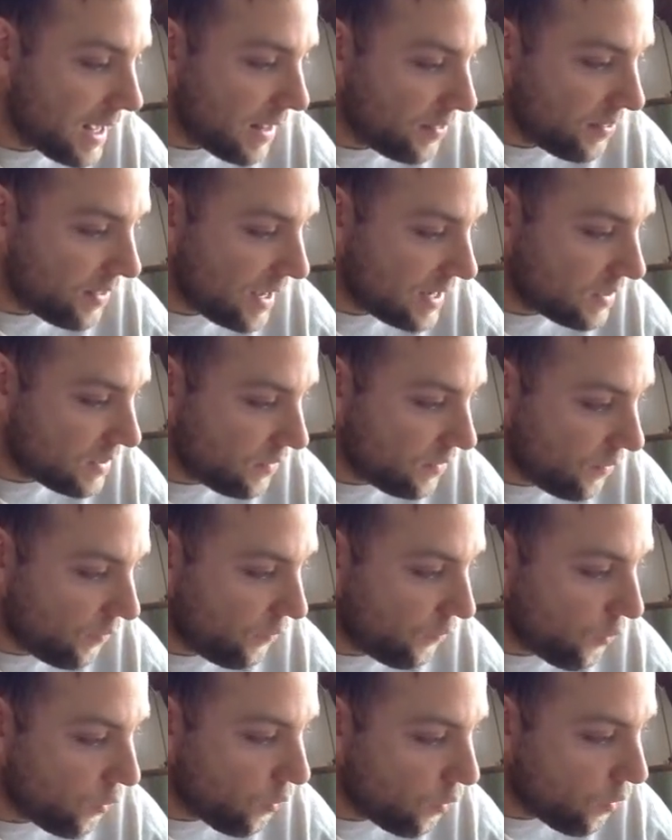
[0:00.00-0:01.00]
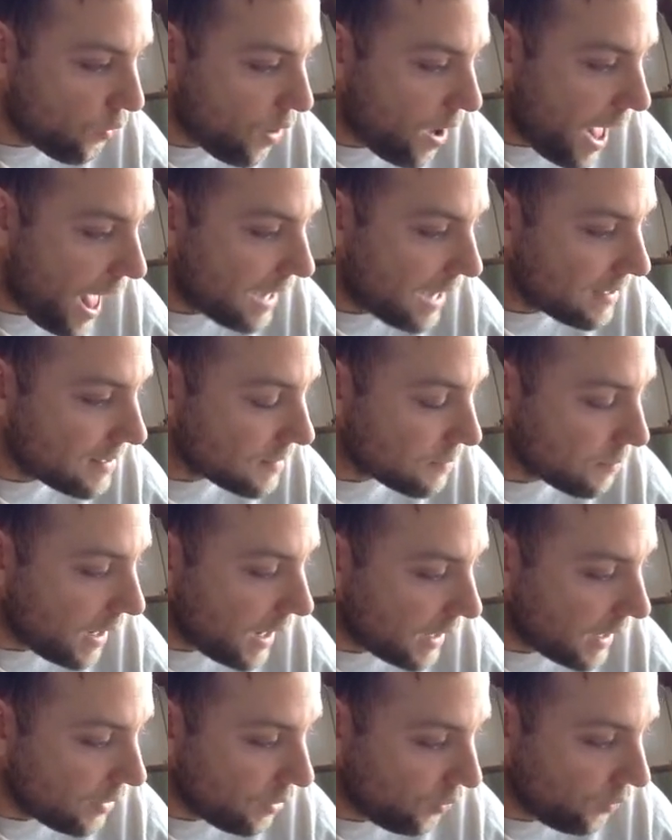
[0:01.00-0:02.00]
this 4x
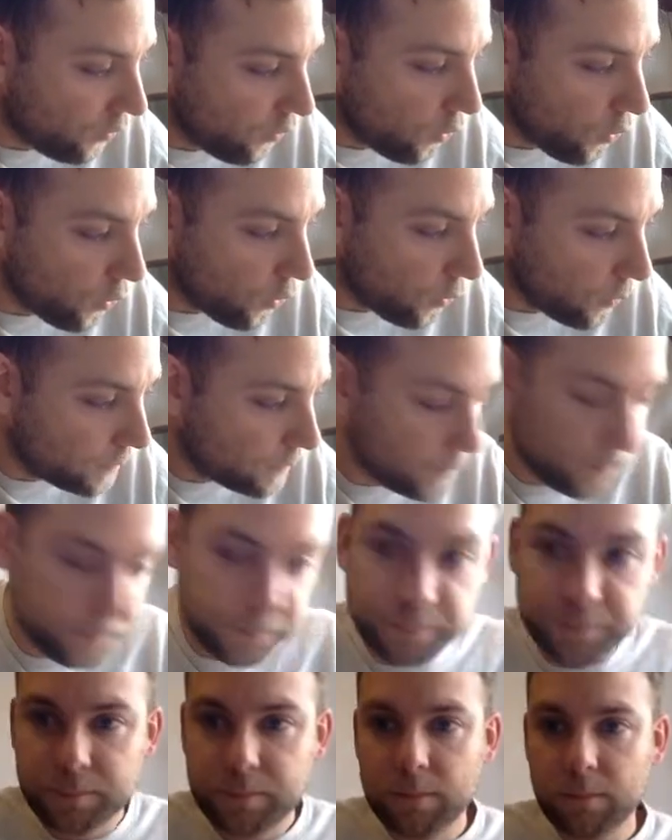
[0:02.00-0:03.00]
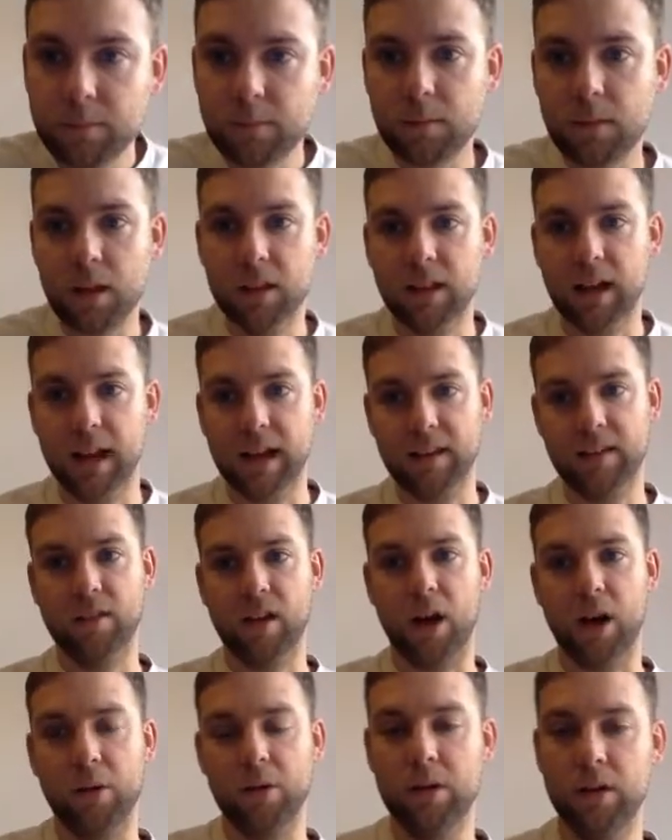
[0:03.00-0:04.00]
minus 4, like so.